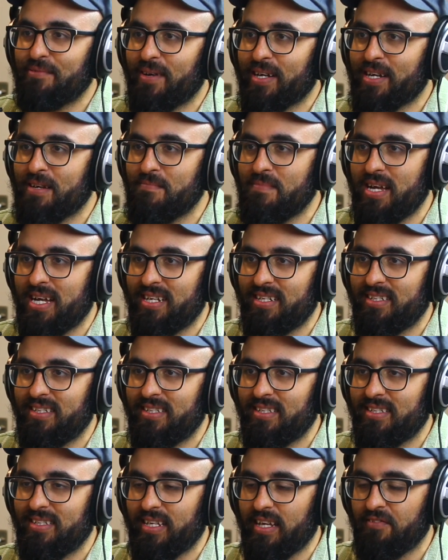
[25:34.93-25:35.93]

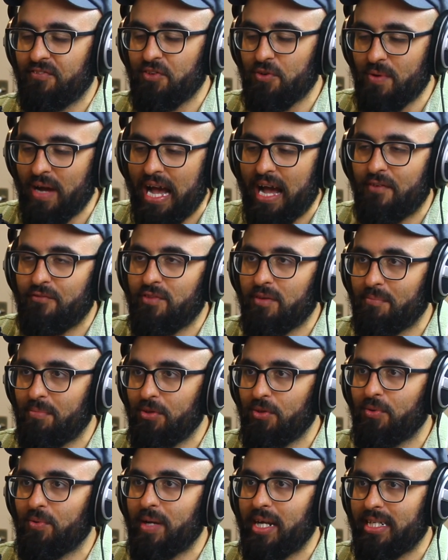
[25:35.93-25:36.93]
recommend, if you have the
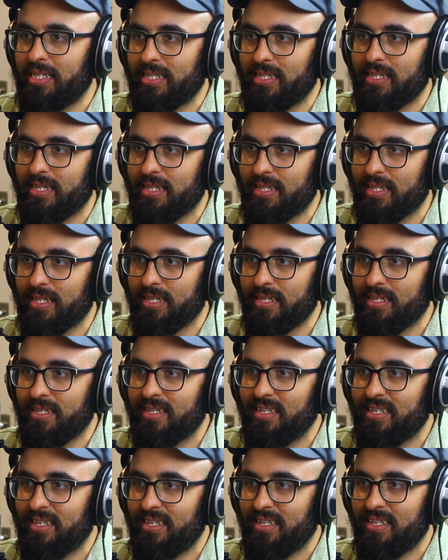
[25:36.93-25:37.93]
Blu-ray to the
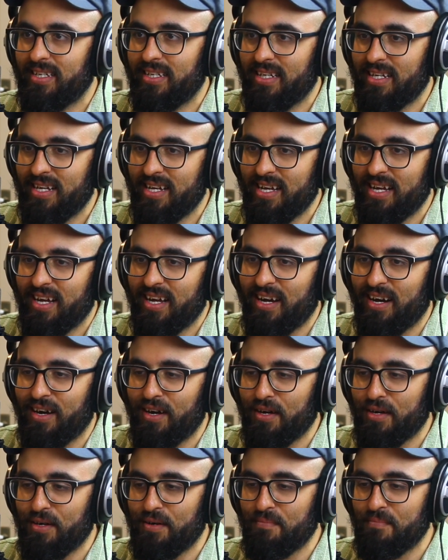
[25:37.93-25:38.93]
thing,
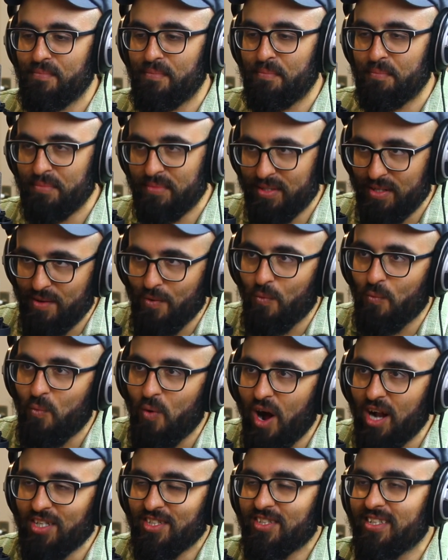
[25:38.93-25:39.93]

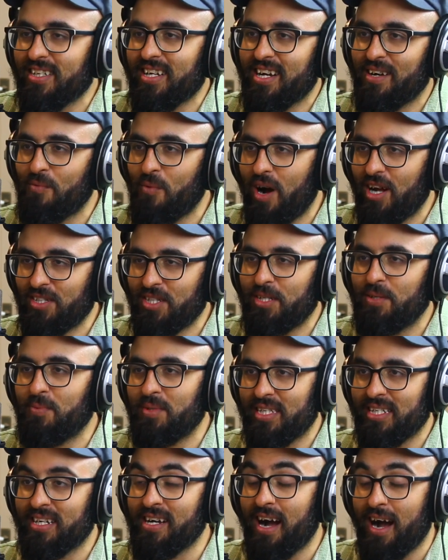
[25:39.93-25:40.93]
watch it
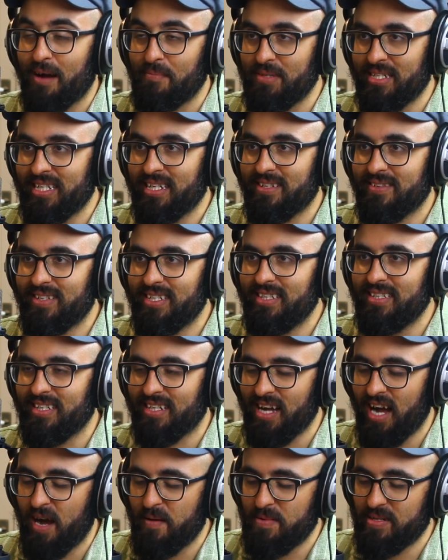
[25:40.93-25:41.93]
with the commentary. The
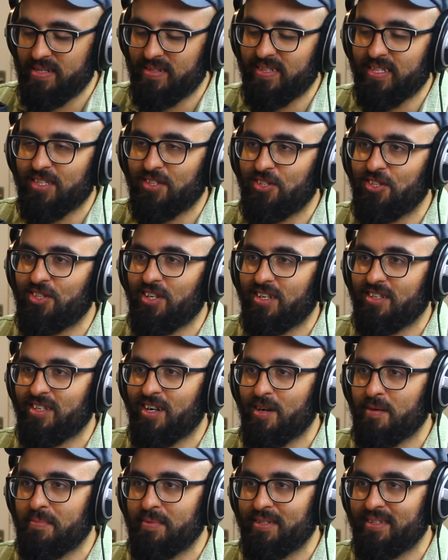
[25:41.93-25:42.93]
commentary has John
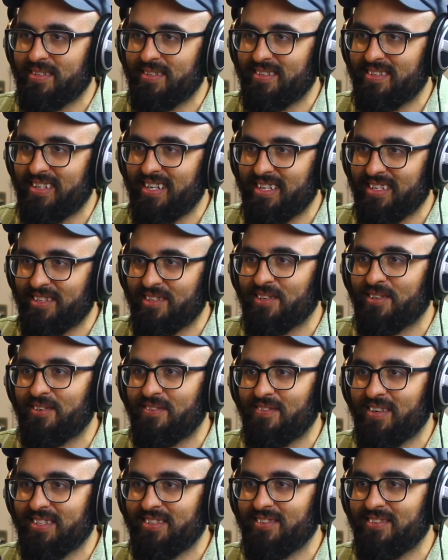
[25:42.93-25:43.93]
Carpenter and
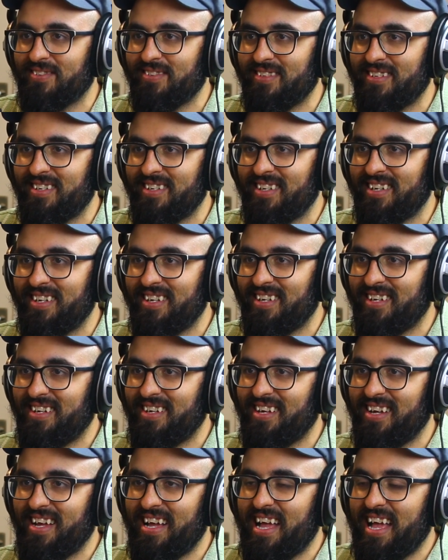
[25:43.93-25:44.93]
Kurt Russell.
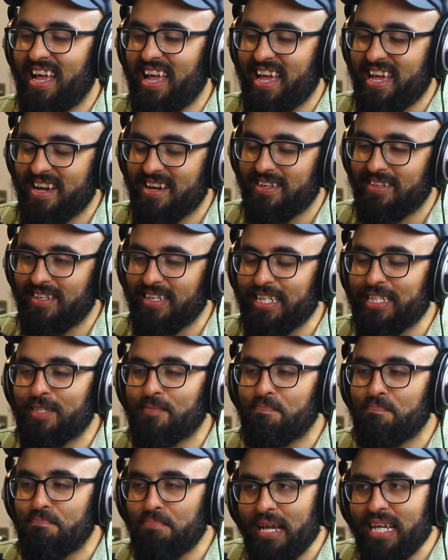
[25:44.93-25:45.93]
And
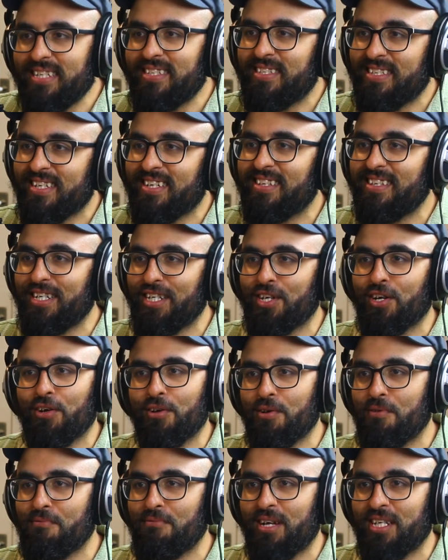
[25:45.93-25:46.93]
it's basically
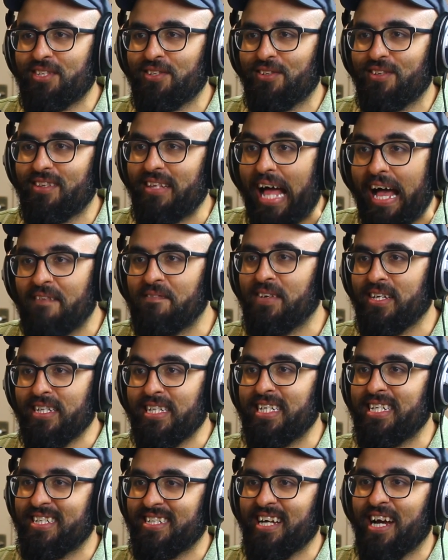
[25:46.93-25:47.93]
Kurt Russell laughing
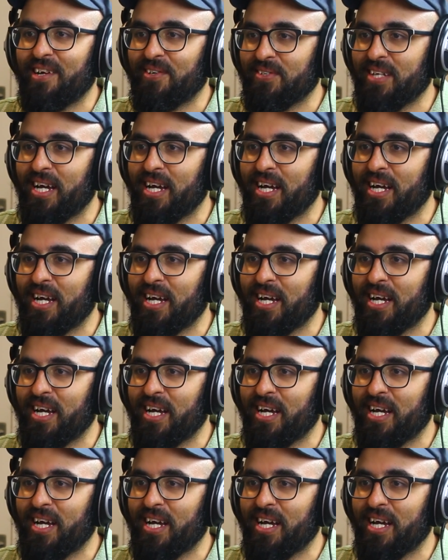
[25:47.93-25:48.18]
the entire